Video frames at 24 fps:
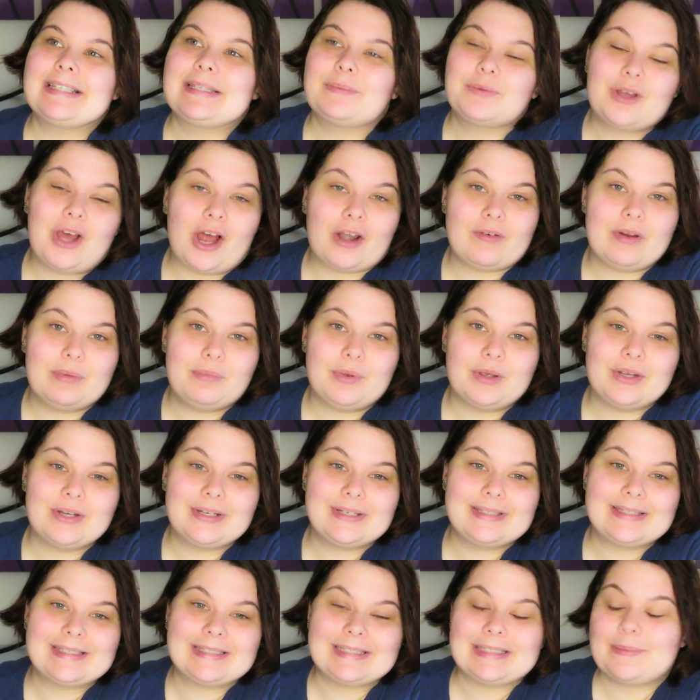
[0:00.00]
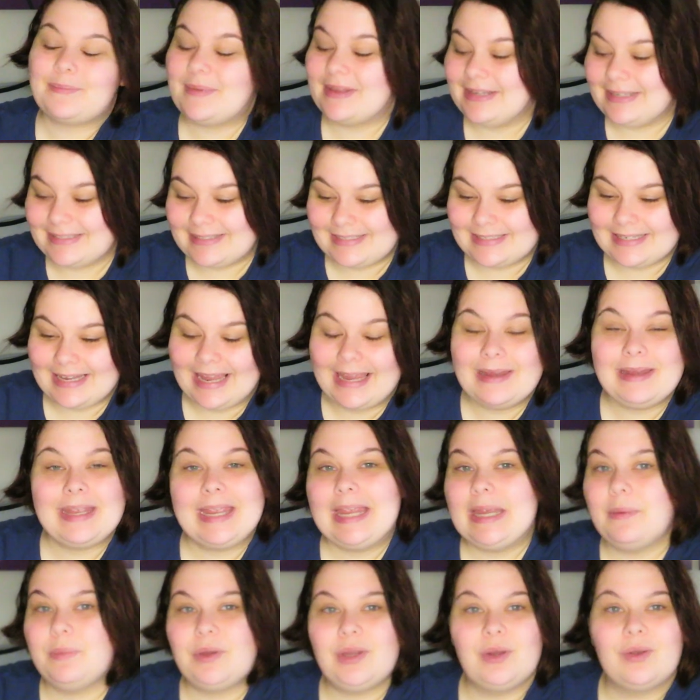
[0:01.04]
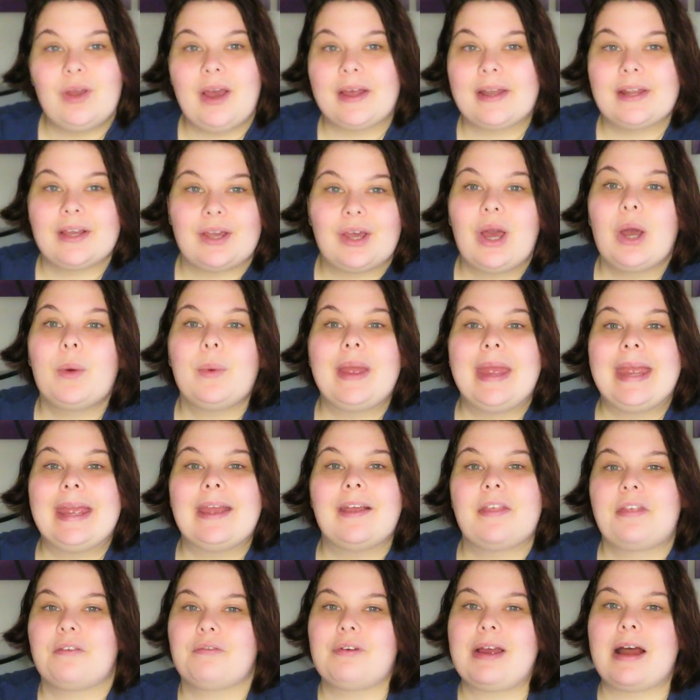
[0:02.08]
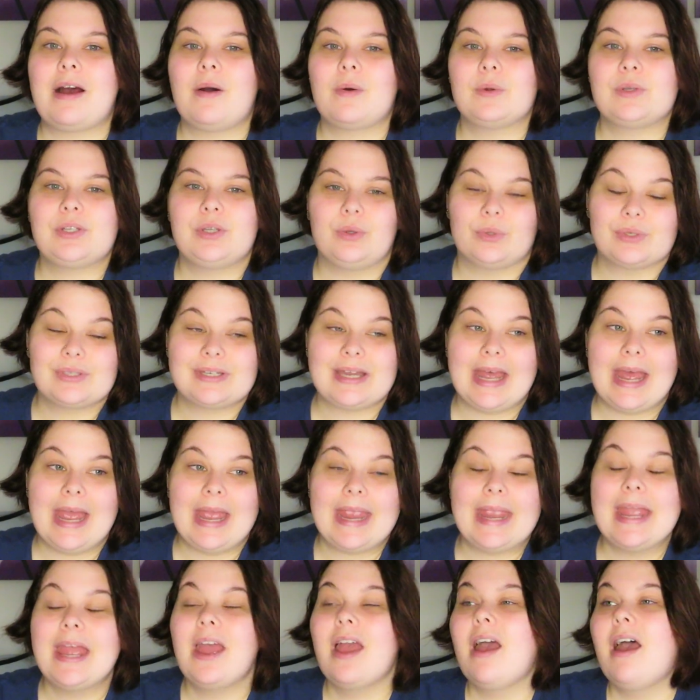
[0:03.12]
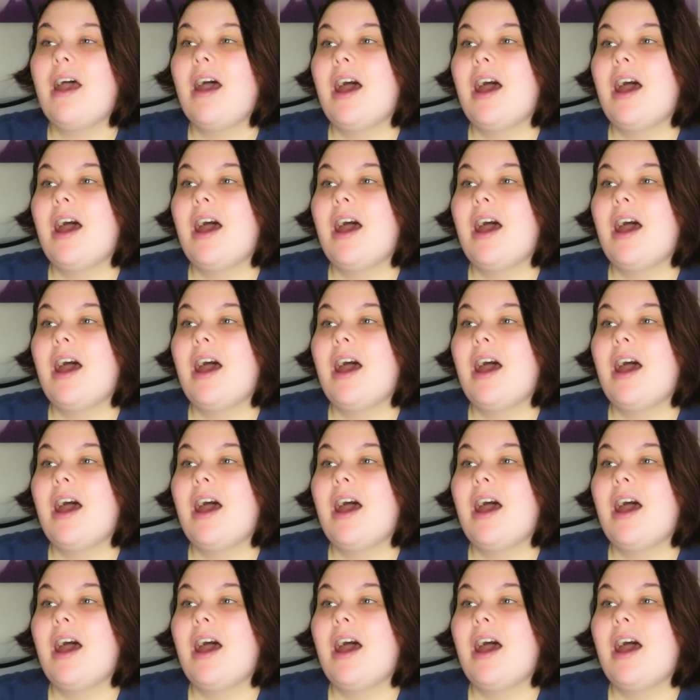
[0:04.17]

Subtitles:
some colouring books, some things to keep you kind of going throughout your stay.